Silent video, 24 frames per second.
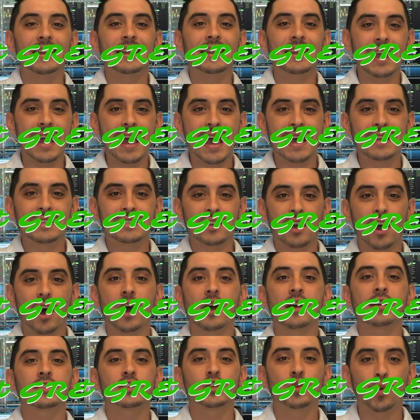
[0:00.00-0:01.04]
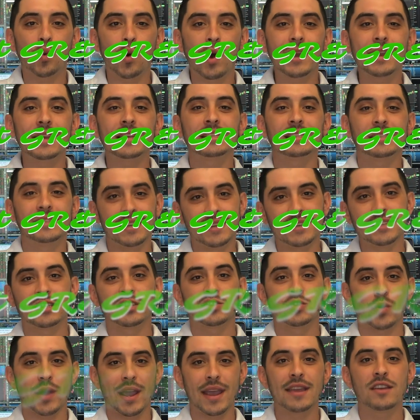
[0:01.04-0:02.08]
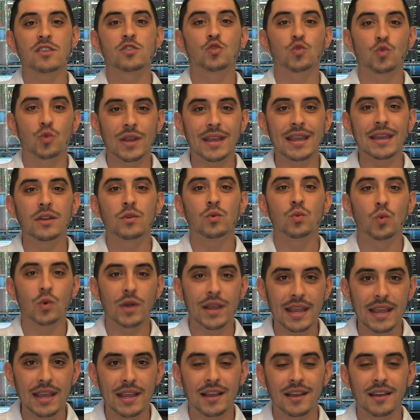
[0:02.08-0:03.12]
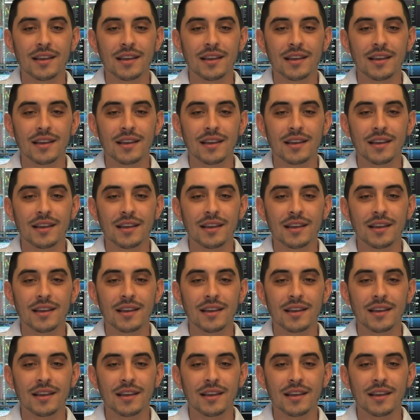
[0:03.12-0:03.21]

Yes, our 26th straight green week